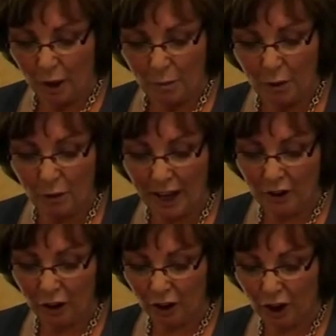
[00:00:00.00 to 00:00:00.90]
but
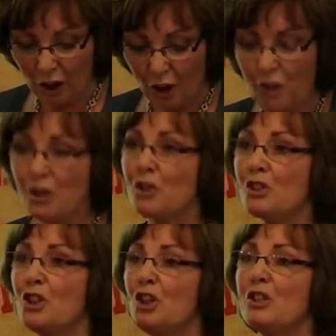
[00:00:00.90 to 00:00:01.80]
rather allows us
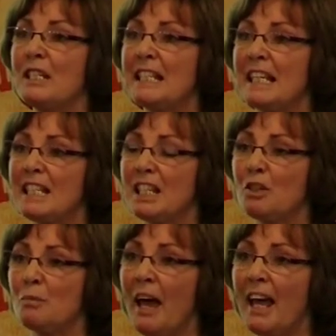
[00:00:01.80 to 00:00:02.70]
to use the
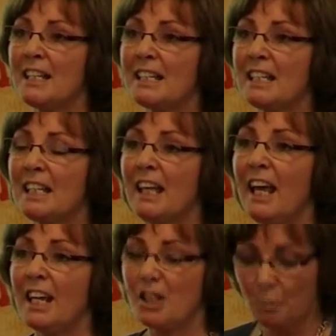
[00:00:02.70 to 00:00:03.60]
distant past
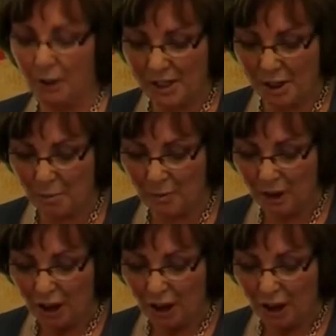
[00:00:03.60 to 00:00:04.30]
as a prism